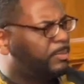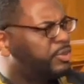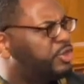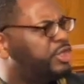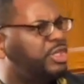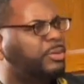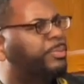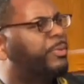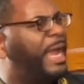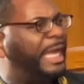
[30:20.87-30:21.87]
sheer
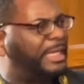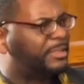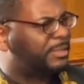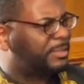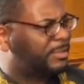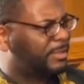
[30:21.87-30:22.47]
praise